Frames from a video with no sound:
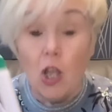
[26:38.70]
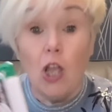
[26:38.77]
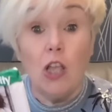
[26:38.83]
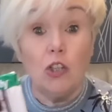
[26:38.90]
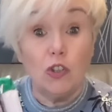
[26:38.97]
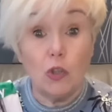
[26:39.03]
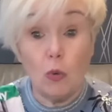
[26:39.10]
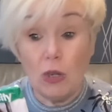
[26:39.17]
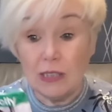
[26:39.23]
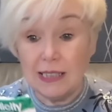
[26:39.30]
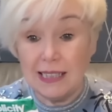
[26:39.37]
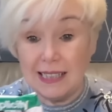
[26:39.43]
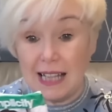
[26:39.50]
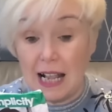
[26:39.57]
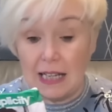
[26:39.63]
So what's the
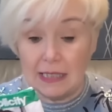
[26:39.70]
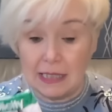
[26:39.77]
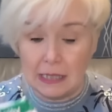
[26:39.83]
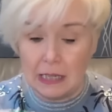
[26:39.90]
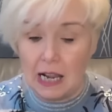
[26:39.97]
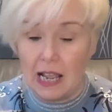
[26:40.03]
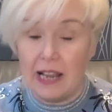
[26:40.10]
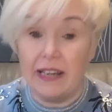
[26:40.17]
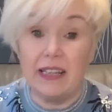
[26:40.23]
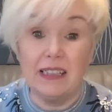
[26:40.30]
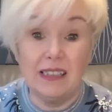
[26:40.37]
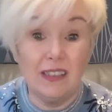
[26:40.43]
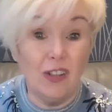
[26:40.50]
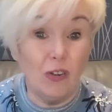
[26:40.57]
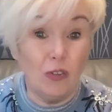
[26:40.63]
sizing like?
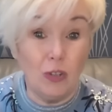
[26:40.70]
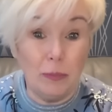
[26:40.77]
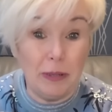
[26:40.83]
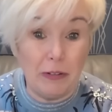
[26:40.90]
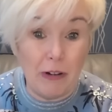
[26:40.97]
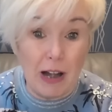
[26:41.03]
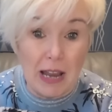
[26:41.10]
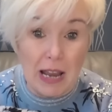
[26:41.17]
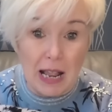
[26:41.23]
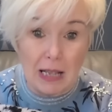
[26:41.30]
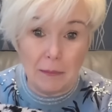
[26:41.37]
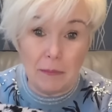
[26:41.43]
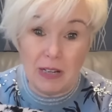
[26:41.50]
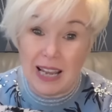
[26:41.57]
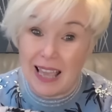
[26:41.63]
It's not going to be great,
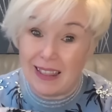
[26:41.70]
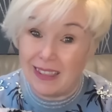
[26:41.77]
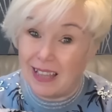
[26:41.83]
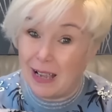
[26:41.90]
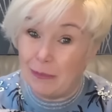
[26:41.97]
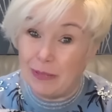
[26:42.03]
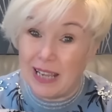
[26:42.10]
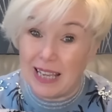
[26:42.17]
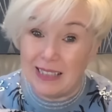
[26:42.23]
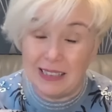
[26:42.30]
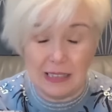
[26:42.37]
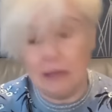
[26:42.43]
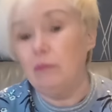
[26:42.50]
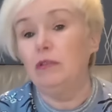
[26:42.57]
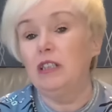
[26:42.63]
I'm
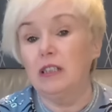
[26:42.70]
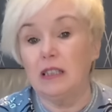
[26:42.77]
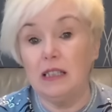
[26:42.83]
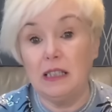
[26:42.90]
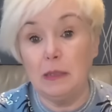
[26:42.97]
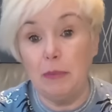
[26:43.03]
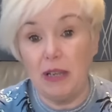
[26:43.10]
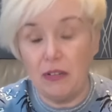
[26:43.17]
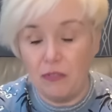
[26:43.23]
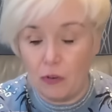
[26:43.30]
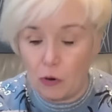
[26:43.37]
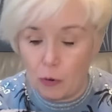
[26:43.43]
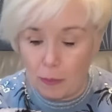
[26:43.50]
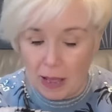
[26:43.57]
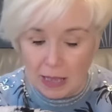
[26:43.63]
guessing, because it's a big
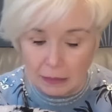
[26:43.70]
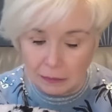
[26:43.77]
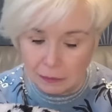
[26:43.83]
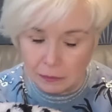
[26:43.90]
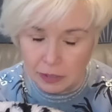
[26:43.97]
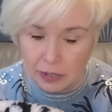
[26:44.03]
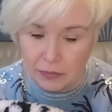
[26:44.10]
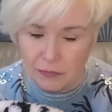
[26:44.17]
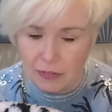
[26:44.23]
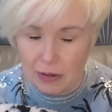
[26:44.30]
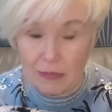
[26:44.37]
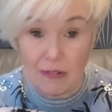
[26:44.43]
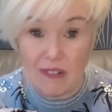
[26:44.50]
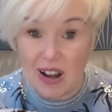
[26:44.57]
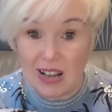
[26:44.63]
four pattern, and
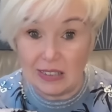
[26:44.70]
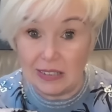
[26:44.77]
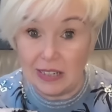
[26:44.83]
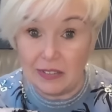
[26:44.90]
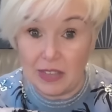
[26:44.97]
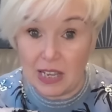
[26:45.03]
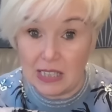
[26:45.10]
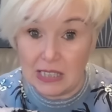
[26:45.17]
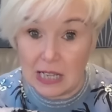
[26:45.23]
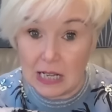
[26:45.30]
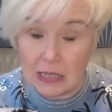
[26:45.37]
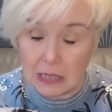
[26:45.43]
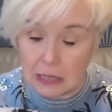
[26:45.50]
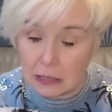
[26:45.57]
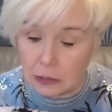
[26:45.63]
very rarely are they
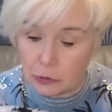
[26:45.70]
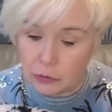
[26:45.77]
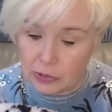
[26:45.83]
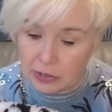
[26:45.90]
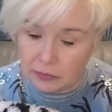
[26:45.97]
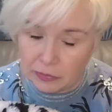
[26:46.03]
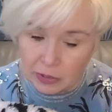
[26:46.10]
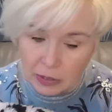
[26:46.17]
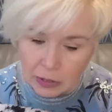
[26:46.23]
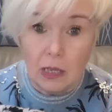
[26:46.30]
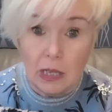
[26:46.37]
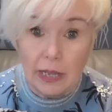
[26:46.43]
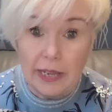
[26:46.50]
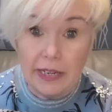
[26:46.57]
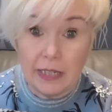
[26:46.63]
size inclusive.
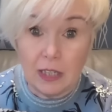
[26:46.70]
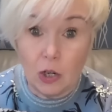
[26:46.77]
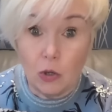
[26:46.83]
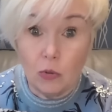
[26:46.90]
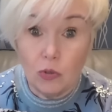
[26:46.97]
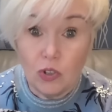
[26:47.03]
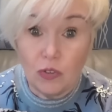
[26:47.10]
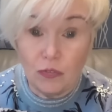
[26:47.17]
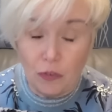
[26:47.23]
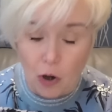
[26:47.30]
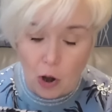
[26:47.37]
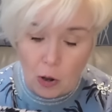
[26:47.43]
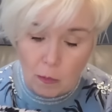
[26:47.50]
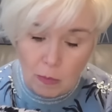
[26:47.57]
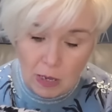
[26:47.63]
It goes
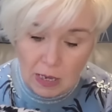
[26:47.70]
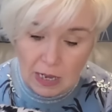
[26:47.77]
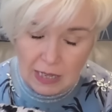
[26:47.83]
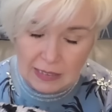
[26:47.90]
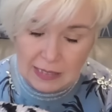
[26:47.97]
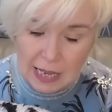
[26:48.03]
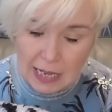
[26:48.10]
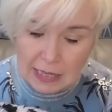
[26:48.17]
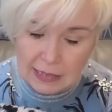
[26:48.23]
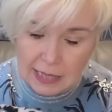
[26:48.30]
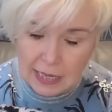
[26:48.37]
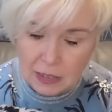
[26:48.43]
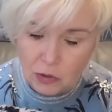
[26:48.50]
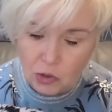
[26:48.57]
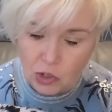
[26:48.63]
from a size
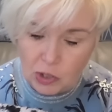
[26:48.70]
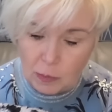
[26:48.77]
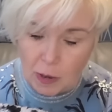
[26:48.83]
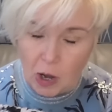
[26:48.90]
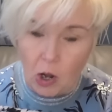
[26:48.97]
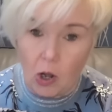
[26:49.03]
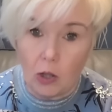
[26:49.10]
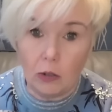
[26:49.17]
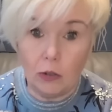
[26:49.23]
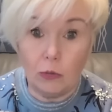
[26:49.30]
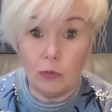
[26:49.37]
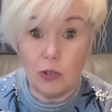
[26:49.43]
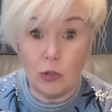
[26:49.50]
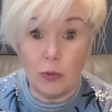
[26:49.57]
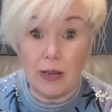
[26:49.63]
extra small up
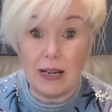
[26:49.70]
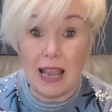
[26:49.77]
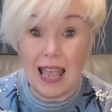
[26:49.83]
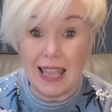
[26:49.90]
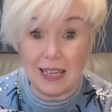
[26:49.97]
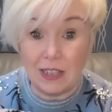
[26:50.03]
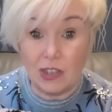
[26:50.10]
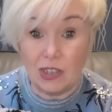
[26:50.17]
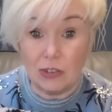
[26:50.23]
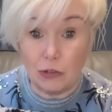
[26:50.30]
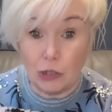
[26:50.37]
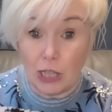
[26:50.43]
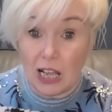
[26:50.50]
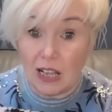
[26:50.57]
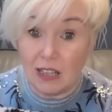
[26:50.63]
to an extra
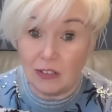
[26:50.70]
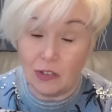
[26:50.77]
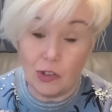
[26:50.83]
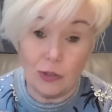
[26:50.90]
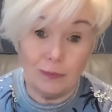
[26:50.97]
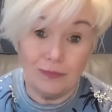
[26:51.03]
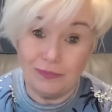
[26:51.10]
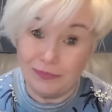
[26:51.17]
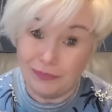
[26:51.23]
large.